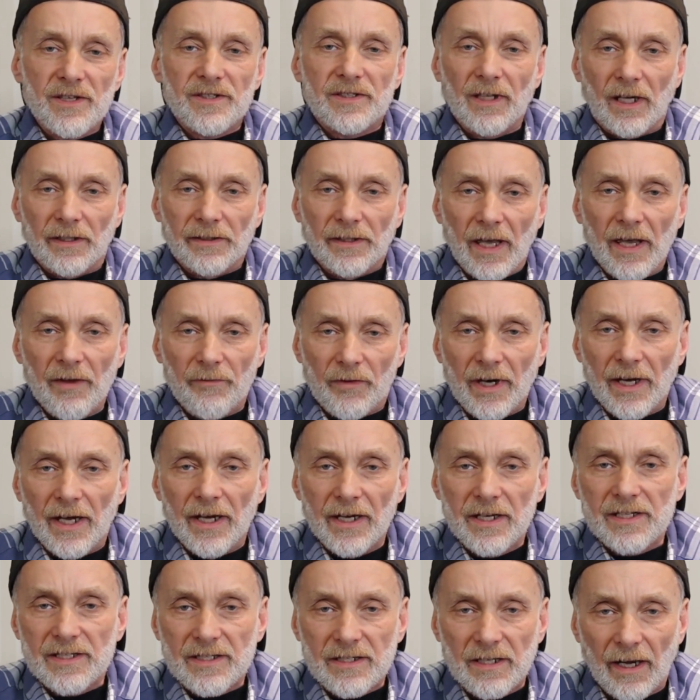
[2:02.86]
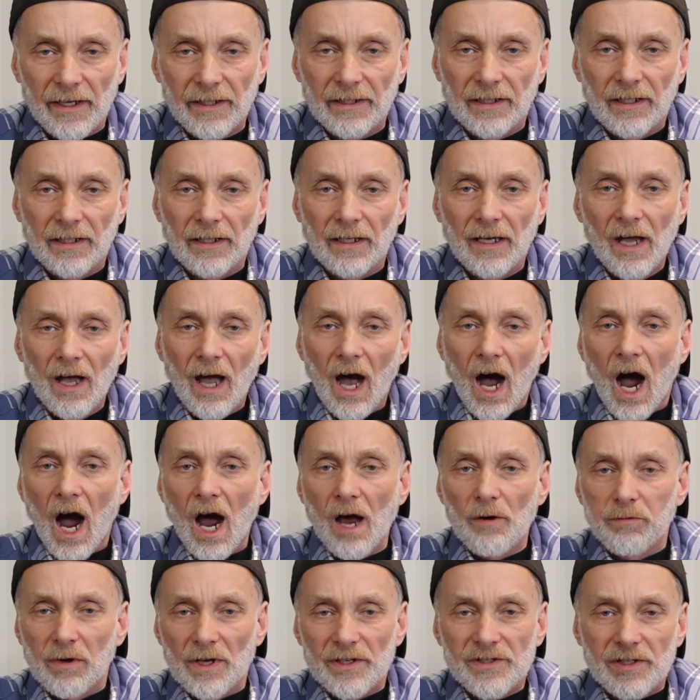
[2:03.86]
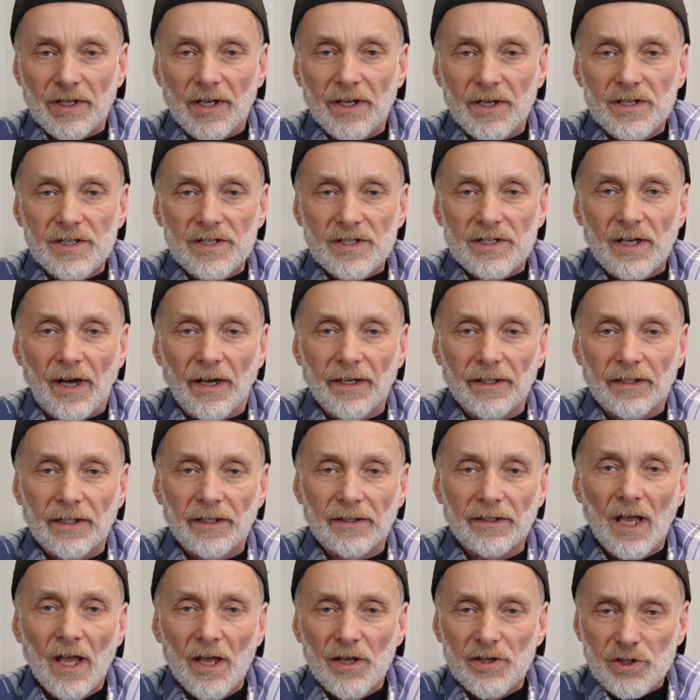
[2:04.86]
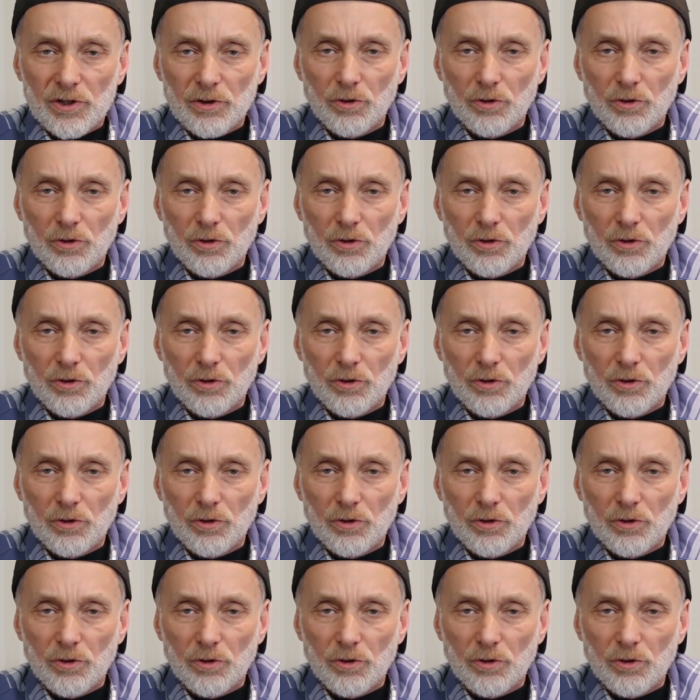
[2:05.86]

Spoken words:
Was that ever exciting? I was excited.